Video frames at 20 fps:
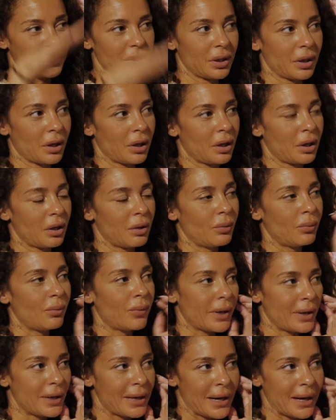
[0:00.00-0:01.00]

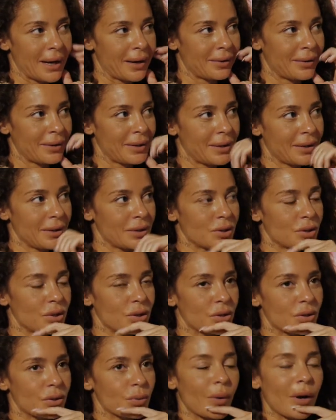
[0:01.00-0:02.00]
one day I think
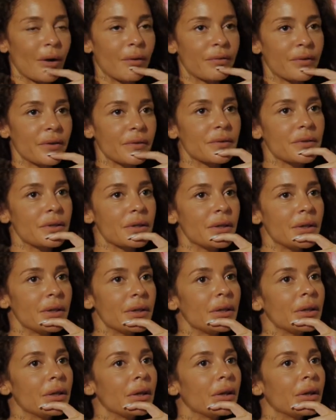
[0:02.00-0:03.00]

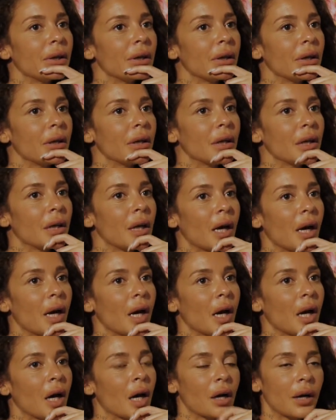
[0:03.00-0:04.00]
1250
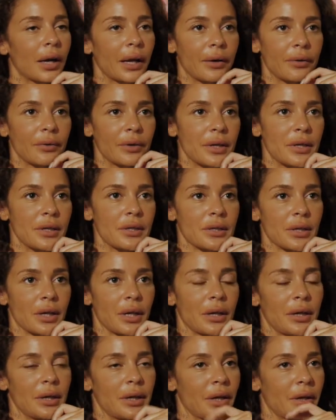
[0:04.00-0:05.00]
calories,
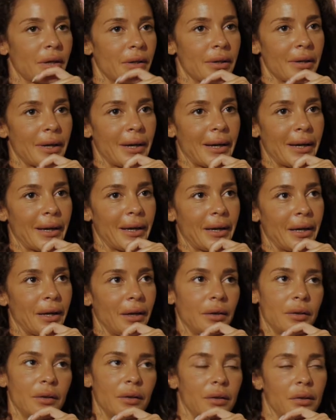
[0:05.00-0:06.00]
and the other
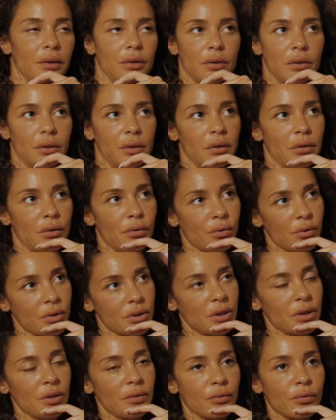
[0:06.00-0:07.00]
day
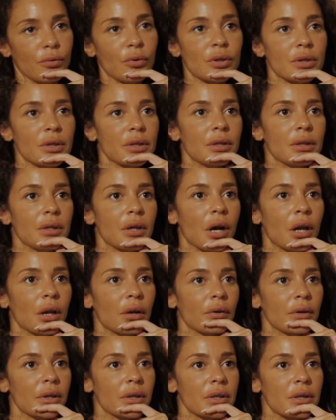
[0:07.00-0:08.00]
14
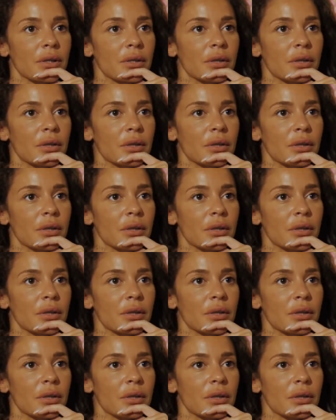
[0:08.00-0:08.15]
calories.